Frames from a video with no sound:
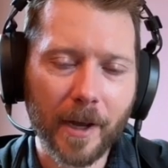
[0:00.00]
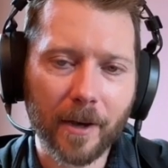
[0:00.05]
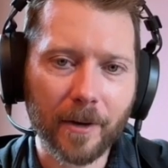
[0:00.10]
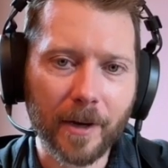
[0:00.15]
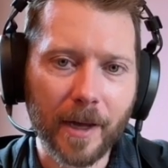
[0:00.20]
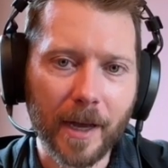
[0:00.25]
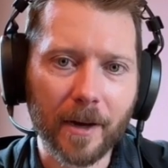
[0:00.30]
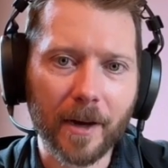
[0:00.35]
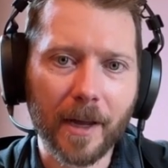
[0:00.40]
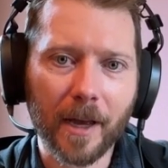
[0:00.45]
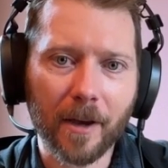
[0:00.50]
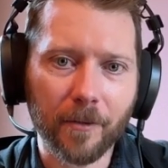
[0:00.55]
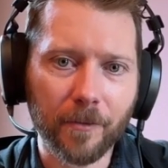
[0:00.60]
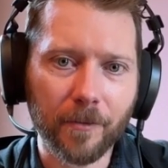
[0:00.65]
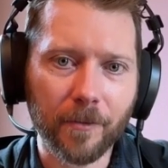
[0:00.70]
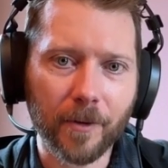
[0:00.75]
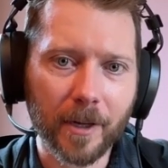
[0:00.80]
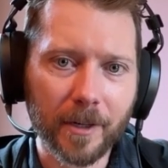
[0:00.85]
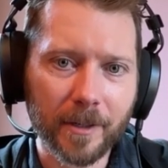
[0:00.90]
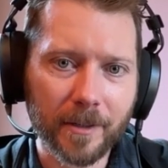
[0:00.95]
out how to have
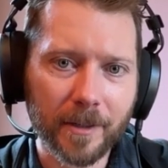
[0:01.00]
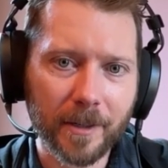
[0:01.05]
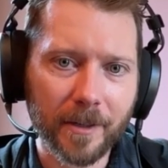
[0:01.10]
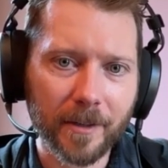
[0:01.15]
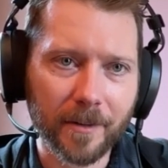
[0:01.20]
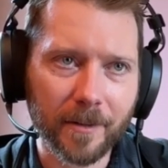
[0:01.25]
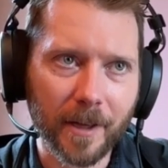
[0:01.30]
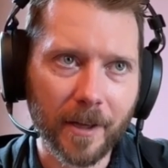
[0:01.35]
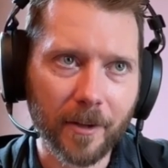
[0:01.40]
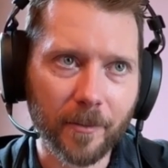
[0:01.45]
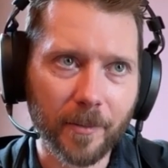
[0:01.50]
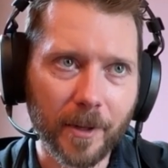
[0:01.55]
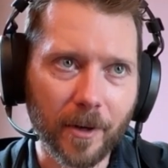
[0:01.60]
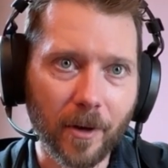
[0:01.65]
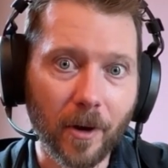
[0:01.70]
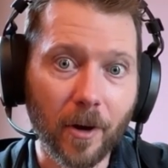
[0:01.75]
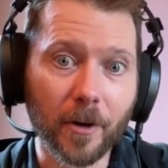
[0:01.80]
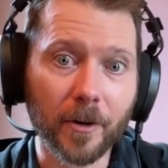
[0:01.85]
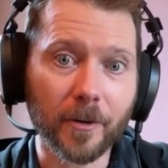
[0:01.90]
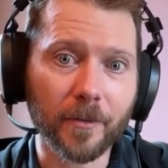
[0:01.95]
fun has been
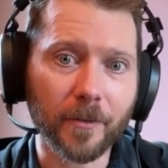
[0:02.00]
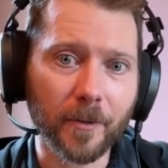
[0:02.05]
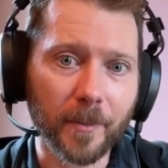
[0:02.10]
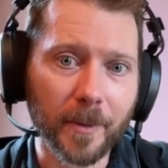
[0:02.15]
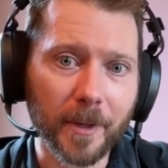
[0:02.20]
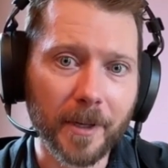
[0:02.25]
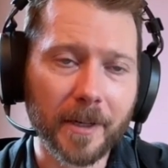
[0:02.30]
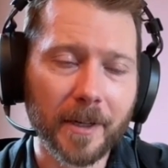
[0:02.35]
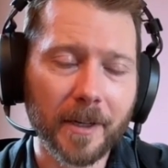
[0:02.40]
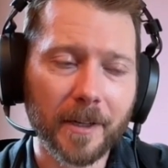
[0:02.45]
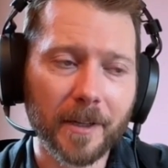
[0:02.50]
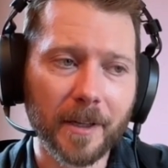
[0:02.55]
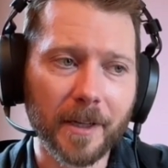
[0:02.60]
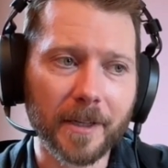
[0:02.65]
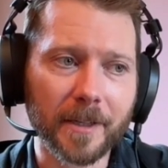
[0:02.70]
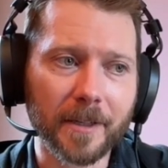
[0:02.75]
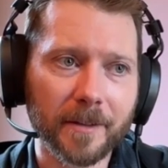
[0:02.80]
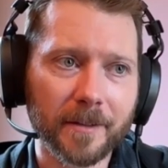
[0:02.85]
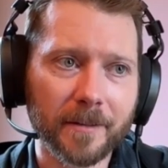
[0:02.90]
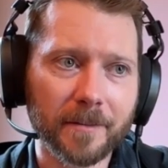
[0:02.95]
hard for me,
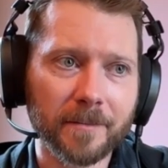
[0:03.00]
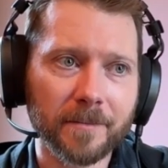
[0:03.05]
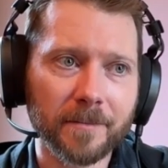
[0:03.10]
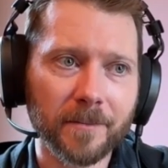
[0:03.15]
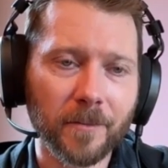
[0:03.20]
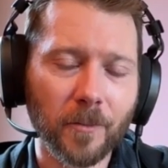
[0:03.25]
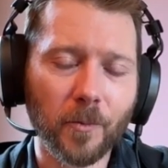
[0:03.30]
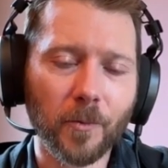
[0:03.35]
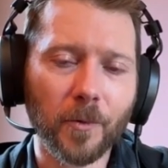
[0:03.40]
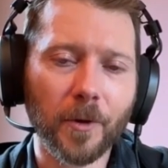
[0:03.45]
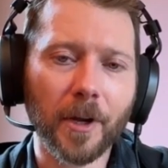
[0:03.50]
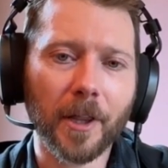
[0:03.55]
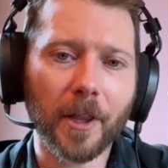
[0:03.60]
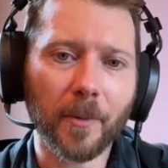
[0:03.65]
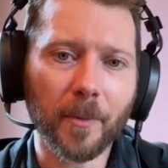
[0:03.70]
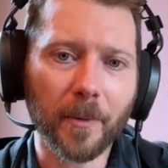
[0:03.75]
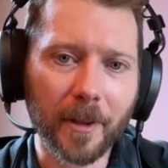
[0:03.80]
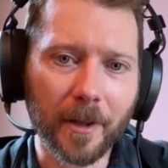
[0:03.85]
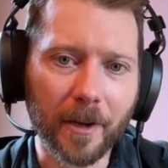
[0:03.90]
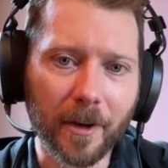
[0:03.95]
like
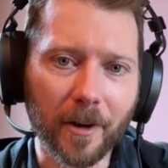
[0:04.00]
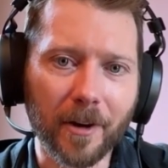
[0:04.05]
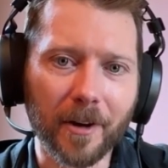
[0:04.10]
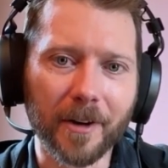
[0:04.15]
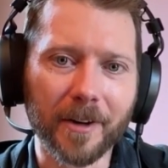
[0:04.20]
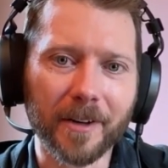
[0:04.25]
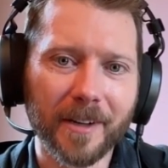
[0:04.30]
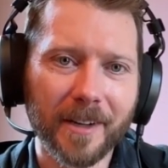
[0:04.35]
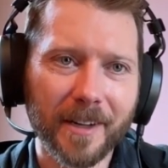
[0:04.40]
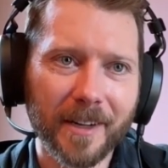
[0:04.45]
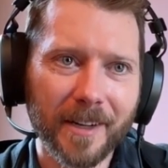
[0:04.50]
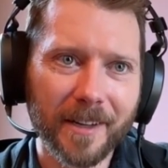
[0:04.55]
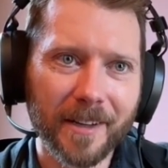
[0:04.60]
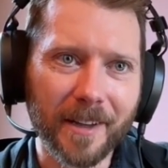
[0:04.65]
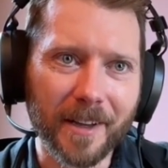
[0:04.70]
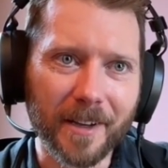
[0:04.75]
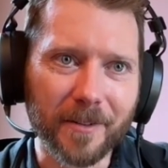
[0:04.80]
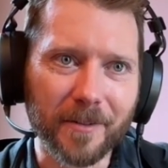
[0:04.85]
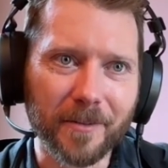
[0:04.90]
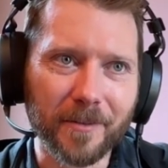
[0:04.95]
really, really hard.
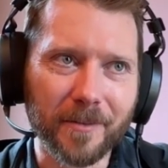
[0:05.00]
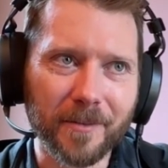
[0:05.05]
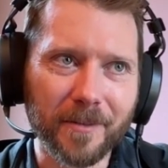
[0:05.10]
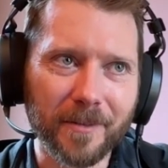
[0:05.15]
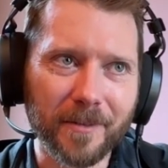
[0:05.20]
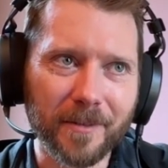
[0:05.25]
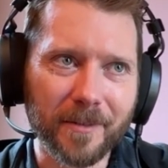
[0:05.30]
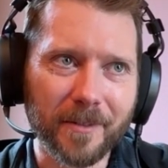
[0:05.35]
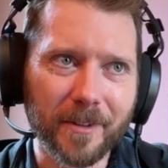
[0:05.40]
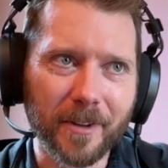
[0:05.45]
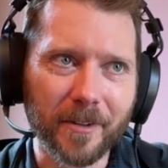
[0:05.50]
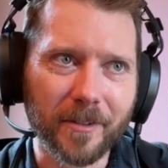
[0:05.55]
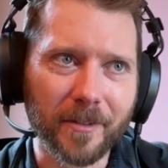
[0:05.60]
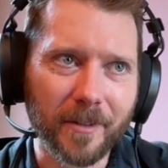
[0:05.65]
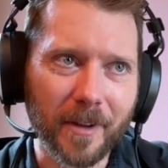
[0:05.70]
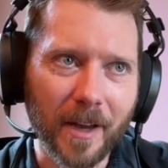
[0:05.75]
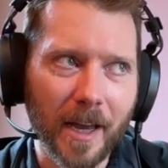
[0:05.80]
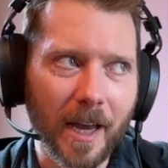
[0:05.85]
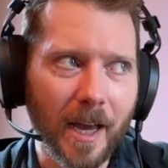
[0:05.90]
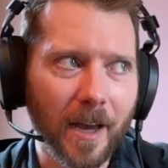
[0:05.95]
Like, just
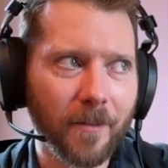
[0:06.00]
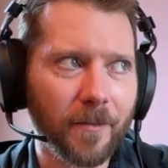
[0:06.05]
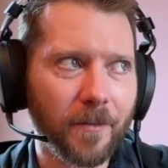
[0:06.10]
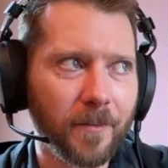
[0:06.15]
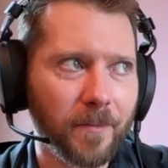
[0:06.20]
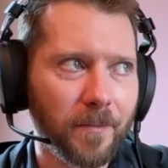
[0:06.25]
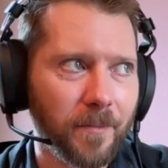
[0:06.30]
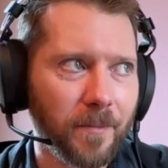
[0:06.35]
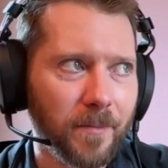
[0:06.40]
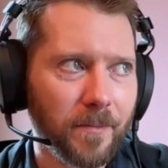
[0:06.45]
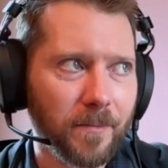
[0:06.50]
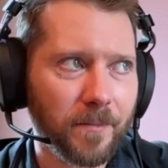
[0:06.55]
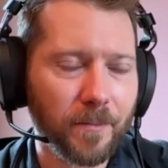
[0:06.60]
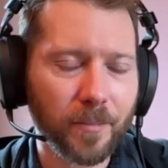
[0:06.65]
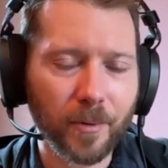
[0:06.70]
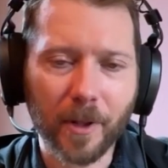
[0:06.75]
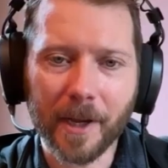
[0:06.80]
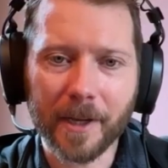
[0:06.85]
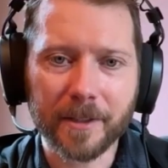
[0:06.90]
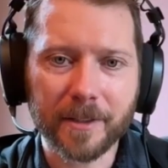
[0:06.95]
I have
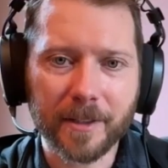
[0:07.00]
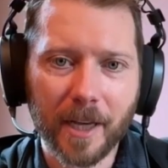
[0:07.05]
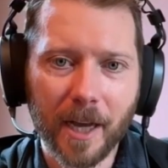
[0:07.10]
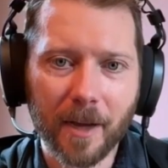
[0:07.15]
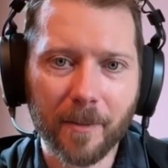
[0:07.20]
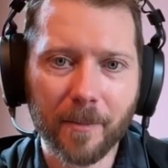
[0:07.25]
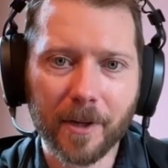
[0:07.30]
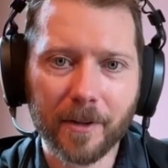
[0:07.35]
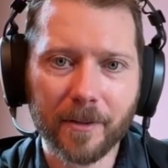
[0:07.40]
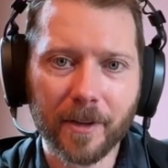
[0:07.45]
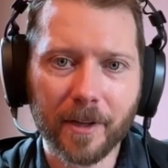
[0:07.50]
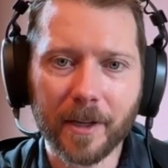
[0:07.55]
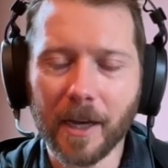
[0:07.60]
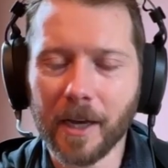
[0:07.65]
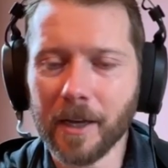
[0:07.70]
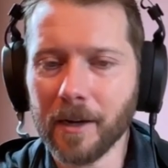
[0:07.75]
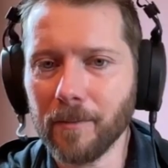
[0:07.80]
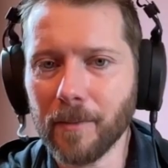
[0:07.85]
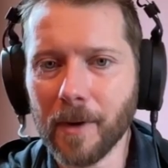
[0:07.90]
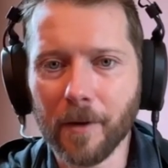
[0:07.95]
blank time, but it's like
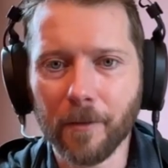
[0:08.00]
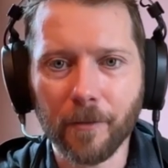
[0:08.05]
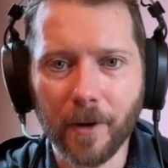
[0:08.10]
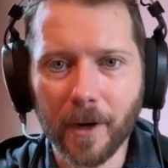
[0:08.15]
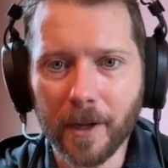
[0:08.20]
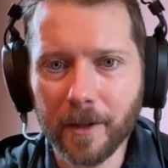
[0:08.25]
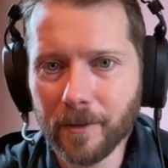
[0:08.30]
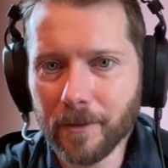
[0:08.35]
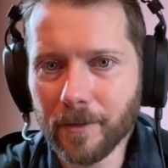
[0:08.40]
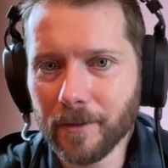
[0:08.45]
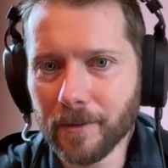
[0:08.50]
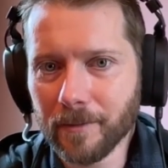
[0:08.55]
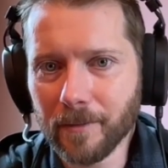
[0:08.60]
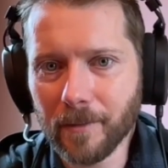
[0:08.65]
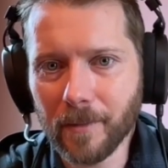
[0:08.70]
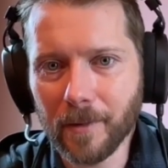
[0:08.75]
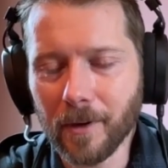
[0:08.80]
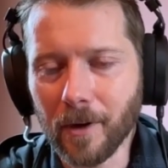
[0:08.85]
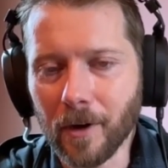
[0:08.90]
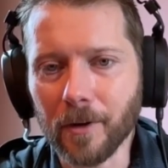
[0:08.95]
my friends
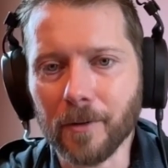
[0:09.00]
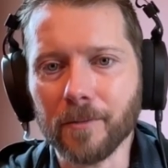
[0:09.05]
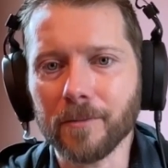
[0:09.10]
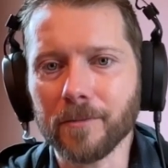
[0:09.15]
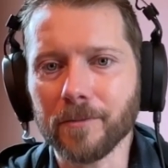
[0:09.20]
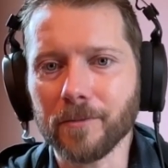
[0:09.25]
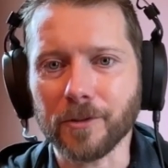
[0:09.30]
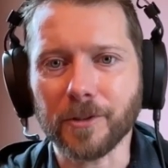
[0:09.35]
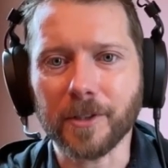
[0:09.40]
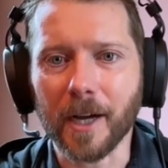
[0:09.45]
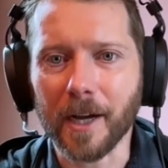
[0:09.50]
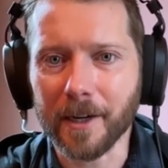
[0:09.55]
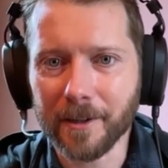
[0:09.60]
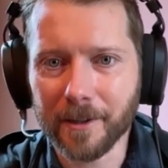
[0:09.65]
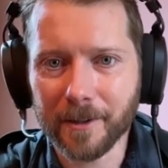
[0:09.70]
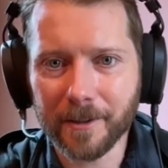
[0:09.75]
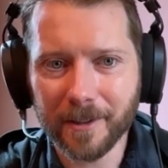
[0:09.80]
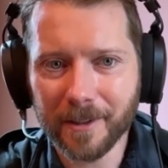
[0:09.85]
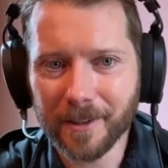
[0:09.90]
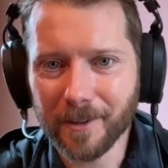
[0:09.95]
are
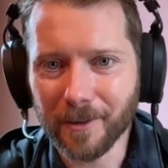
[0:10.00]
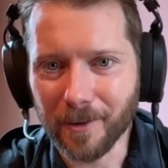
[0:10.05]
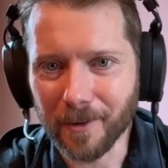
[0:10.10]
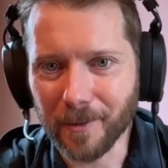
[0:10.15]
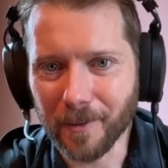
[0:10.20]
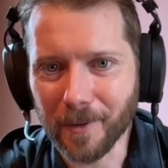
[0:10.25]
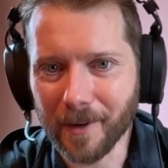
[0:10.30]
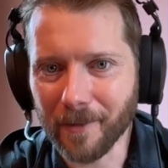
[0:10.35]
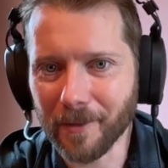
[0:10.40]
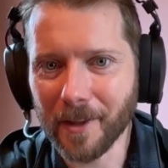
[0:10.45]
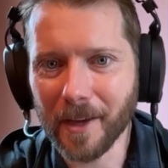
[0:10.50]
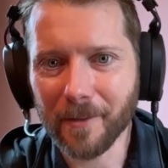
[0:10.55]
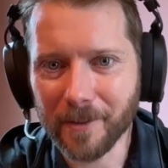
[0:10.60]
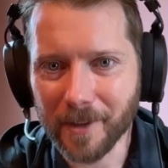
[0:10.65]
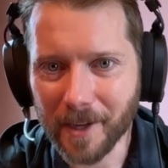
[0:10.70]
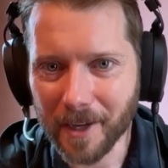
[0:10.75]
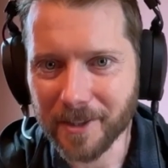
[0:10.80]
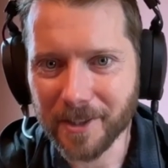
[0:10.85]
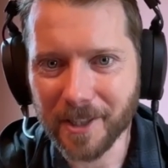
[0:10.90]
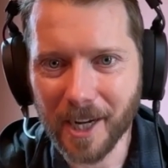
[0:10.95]
retired or whatever; they have
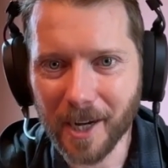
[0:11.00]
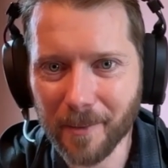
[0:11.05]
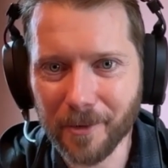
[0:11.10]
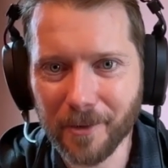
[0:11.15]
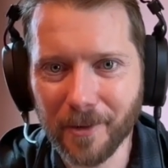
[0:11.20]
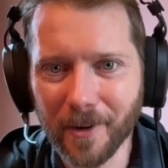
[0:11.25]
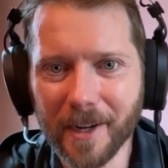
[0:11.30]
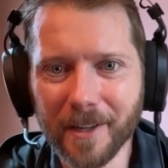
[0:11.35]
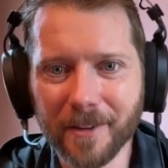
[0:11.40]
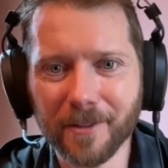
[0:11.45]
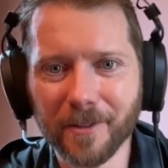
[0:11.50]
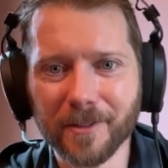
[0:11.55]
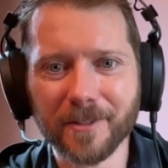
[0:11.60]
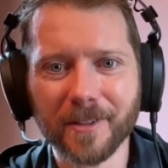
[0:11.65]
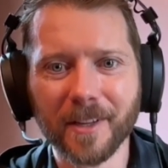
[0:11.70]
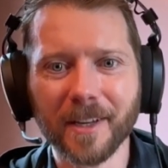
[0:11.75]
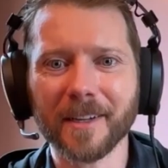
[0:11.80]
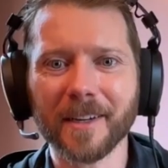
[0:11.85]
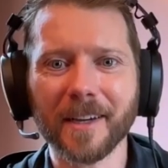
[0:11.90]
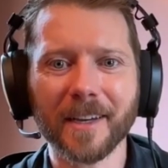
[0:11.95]
day jobs, right? So
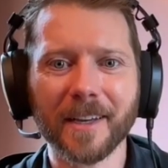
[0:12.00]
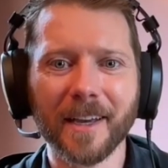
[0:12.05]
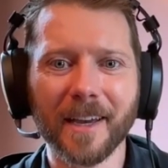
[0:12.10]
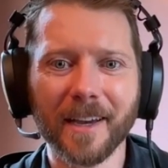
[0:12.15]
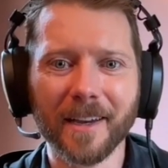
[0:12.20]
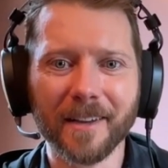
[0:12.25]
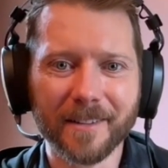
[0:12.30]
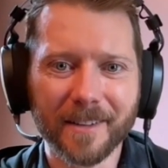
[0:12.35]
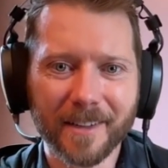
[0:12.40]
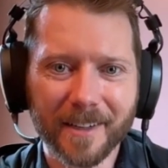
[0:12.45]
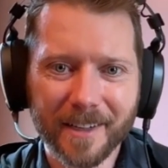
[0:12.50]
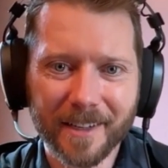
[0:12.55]
it's like I can't,